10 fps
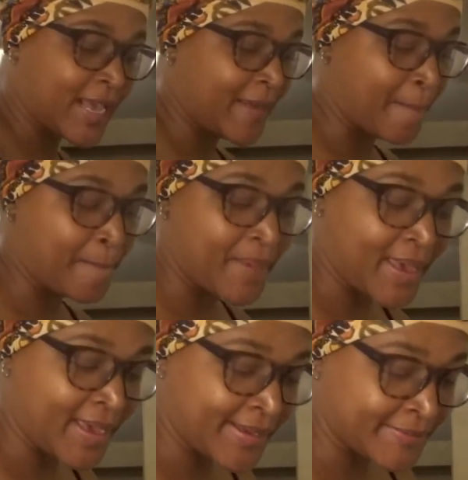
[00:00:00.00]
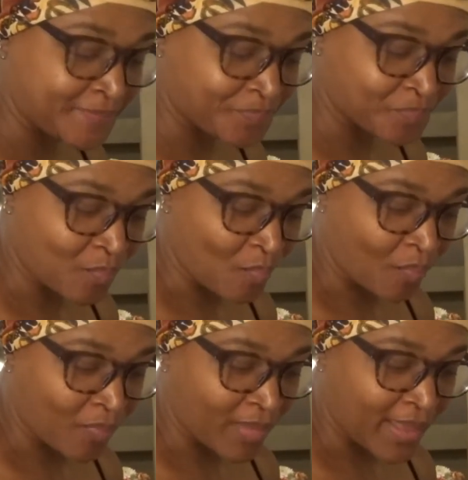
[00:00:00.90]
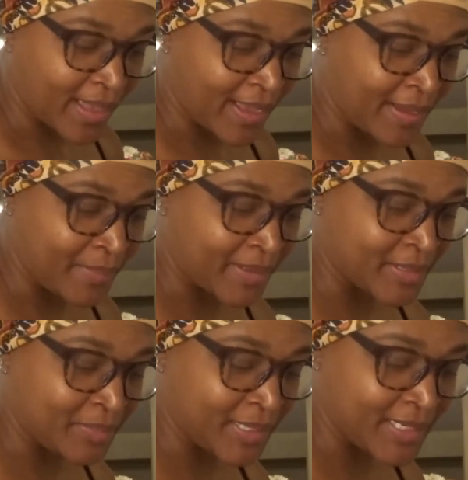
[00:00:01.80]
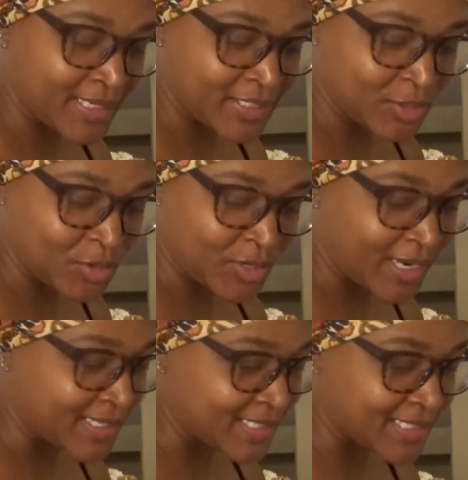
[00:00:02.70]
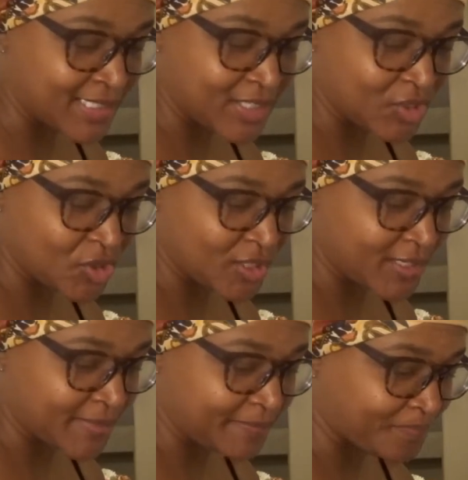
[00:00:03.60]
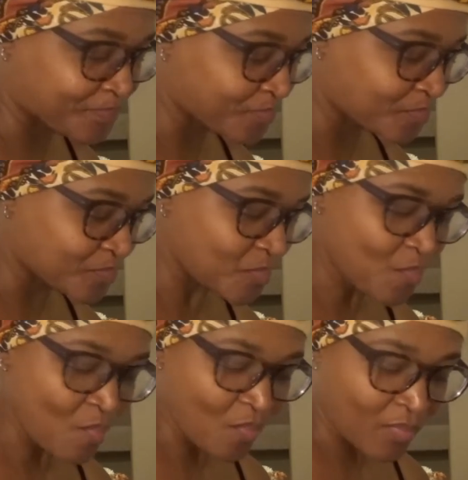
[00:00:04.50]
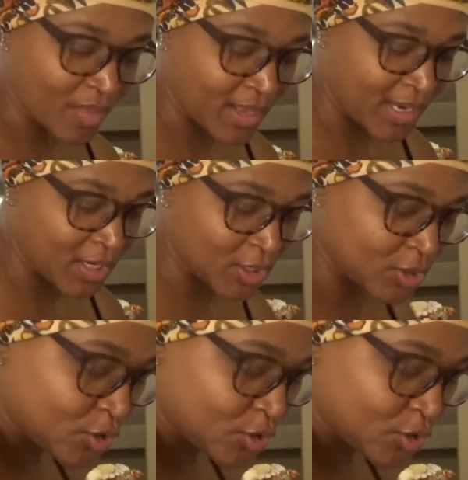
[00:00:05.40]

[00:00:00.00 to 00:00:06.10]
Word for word: I am back. I'm about to plate this so you guys can see this chicken. It looks